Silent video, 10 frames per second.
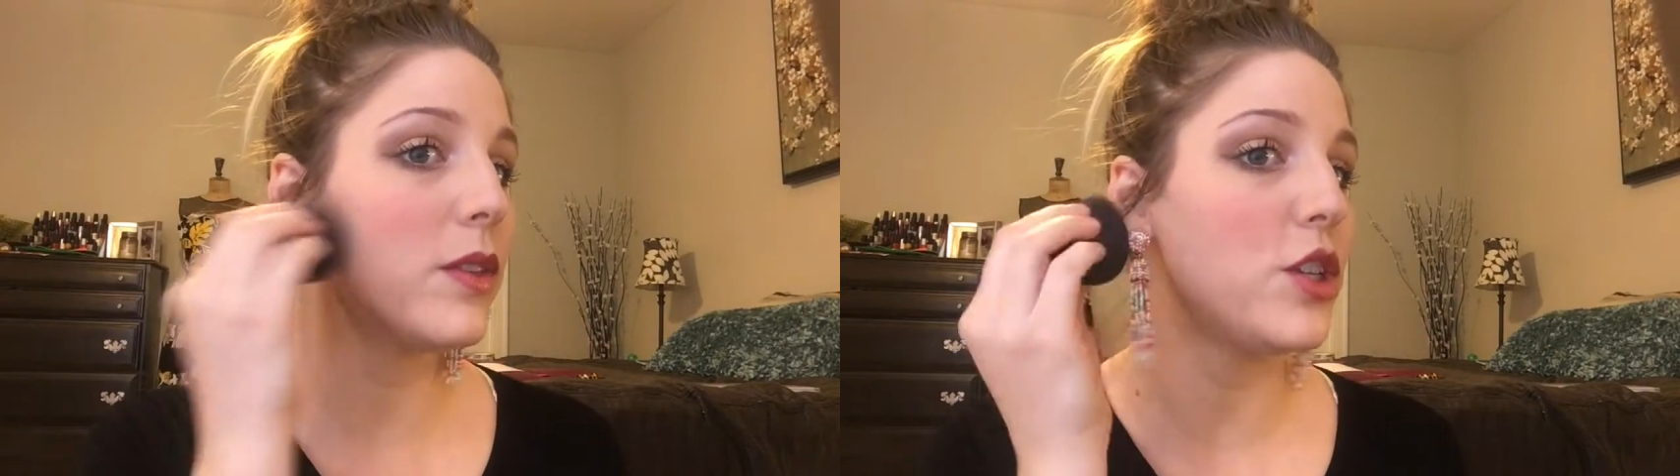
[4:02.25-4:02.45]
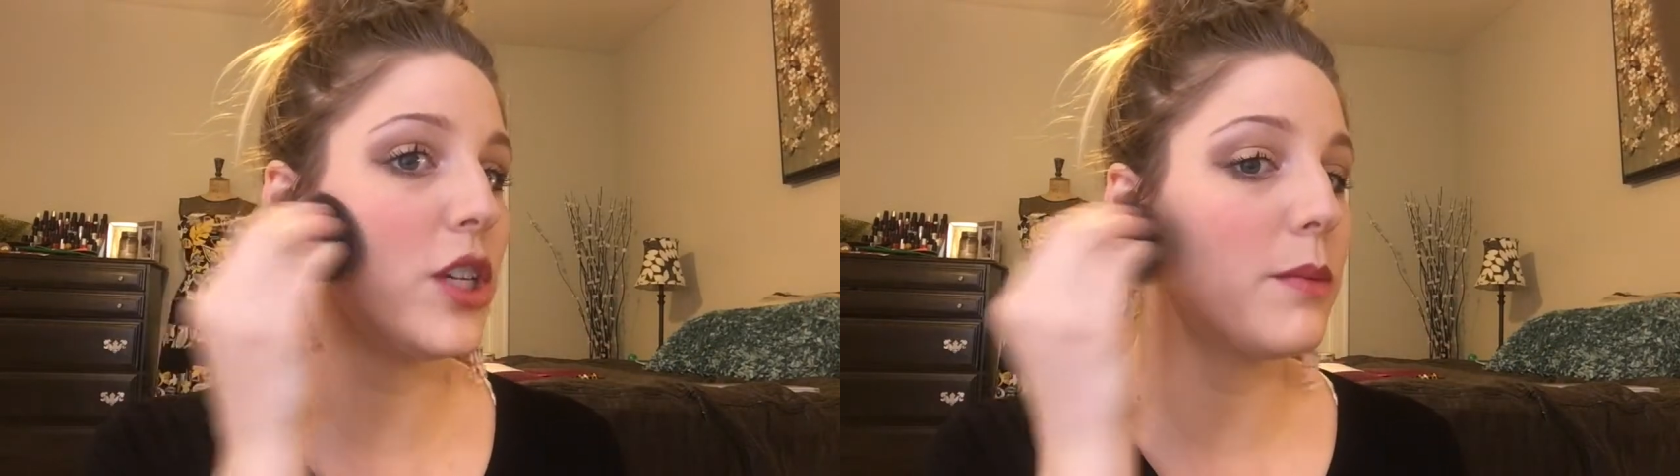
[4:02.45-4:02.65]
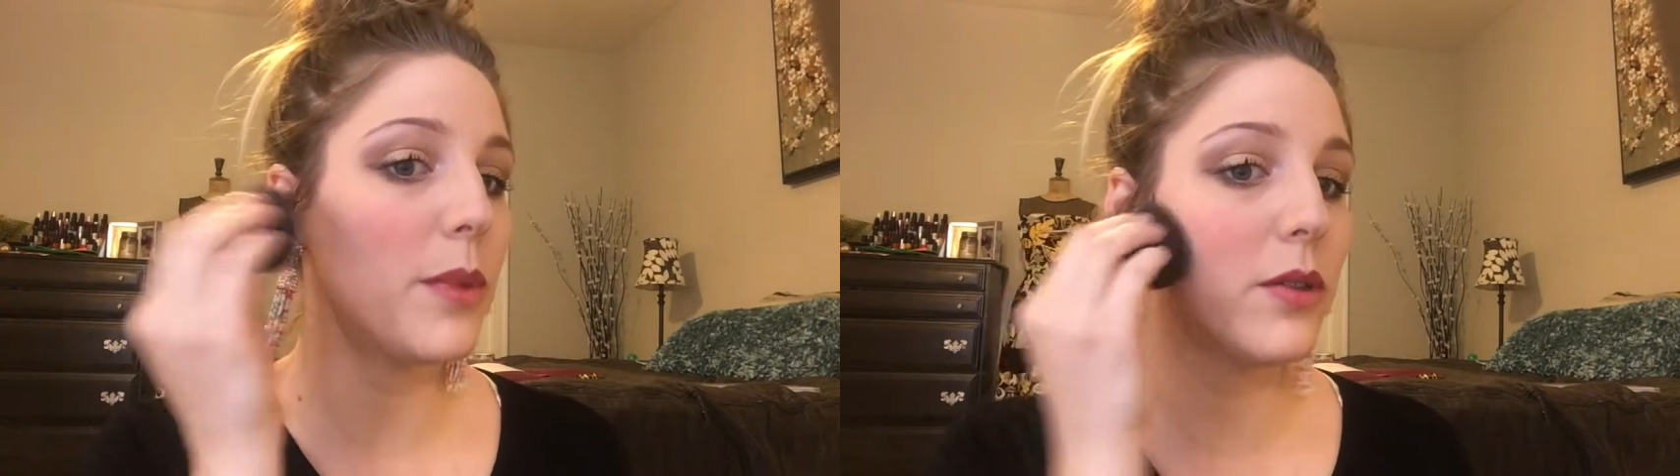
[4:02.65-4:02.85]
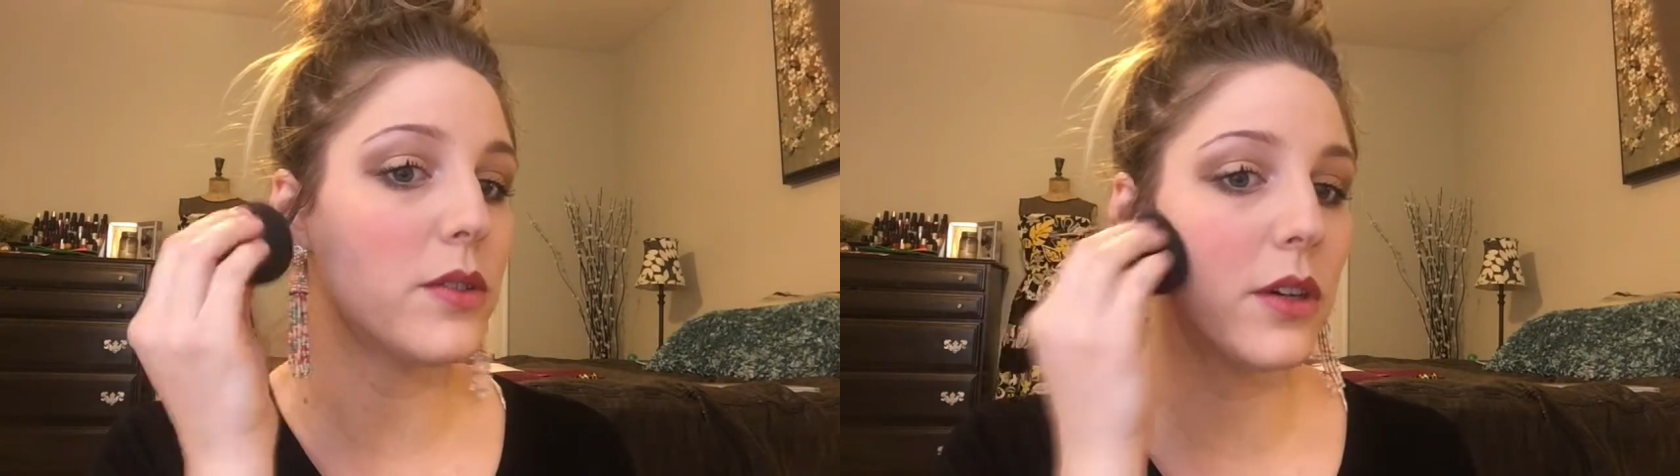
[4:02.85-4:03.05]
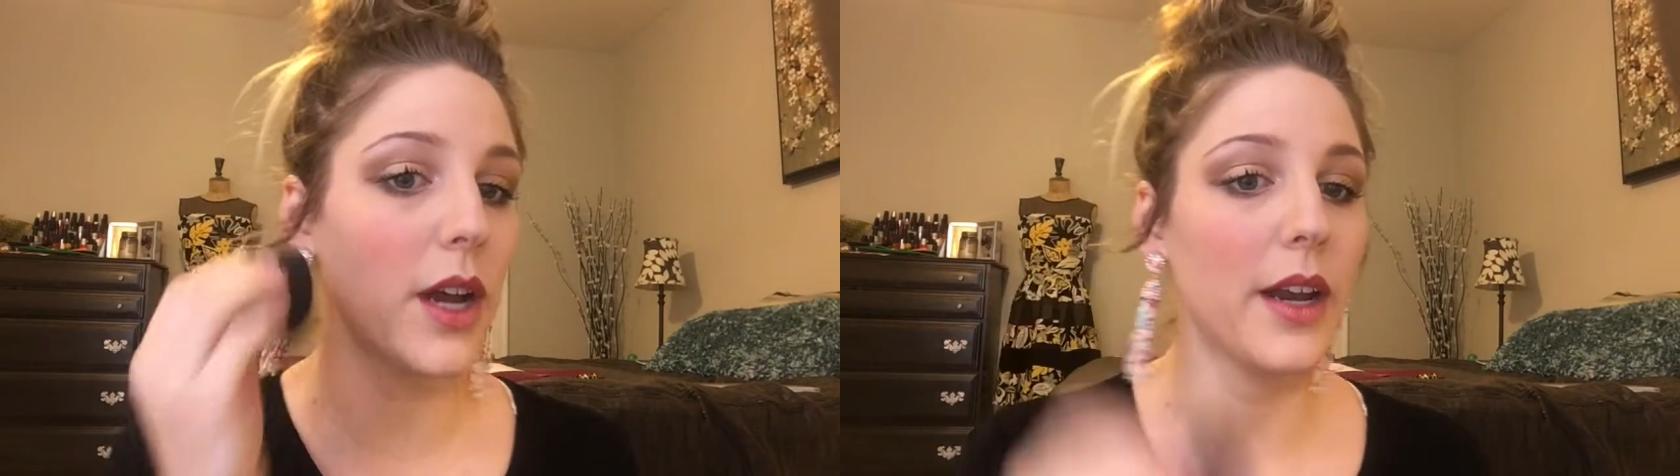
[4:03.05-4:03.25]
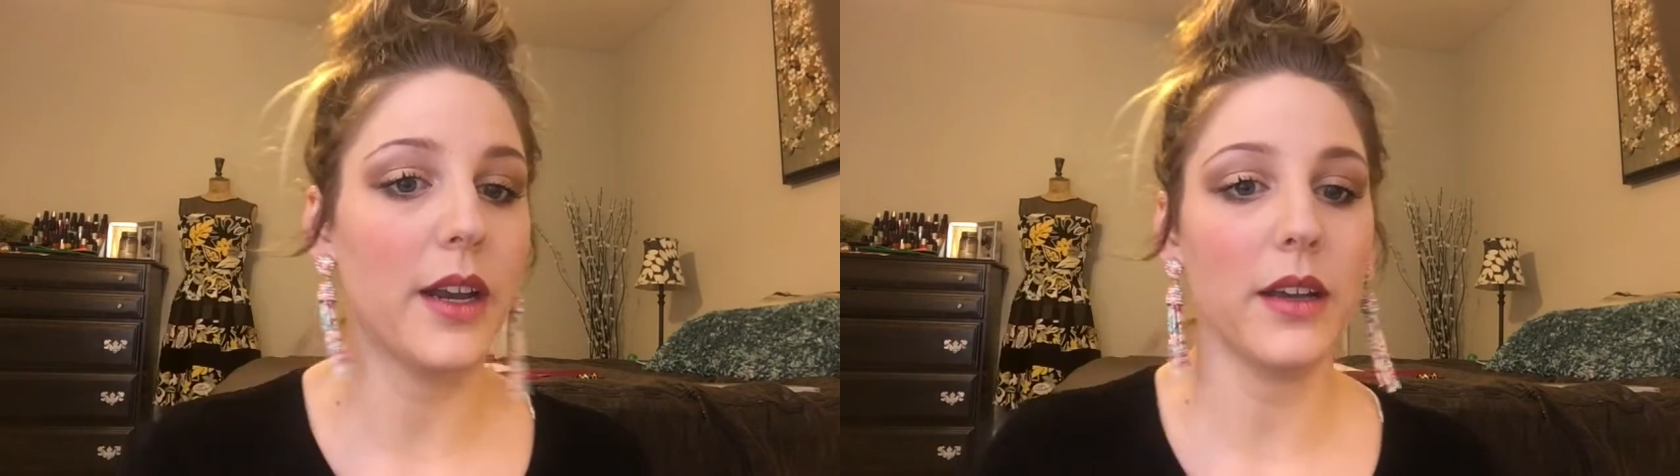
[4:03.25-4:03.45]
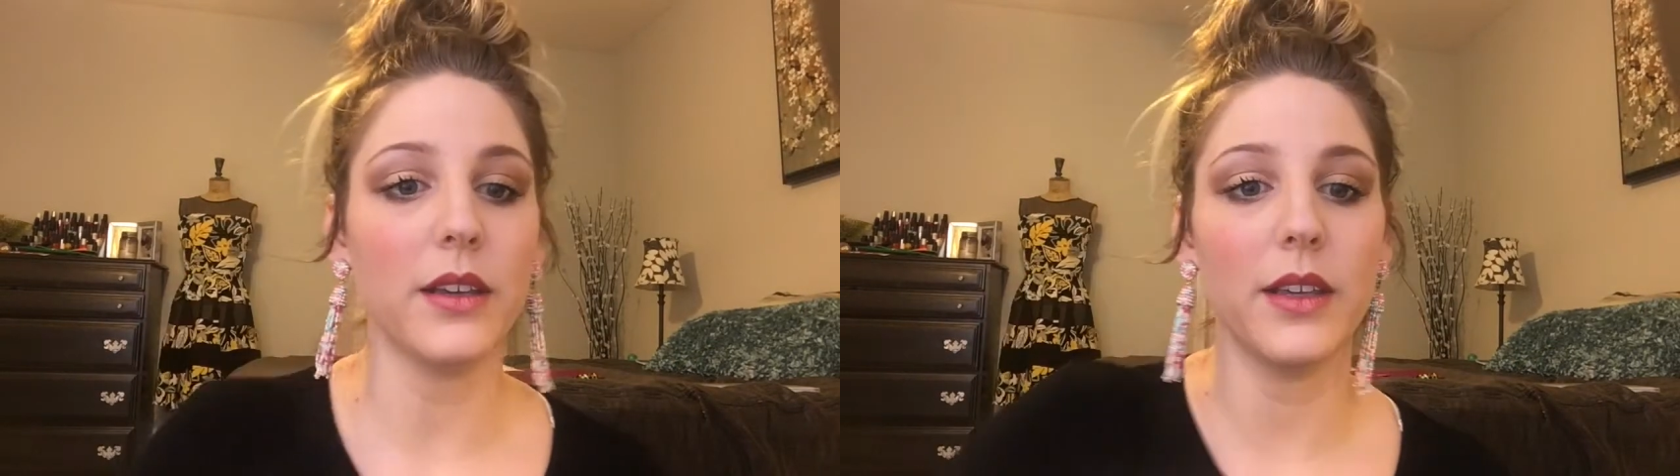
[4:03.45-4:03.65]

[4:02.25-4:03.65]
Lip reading: the cheekbones are kind of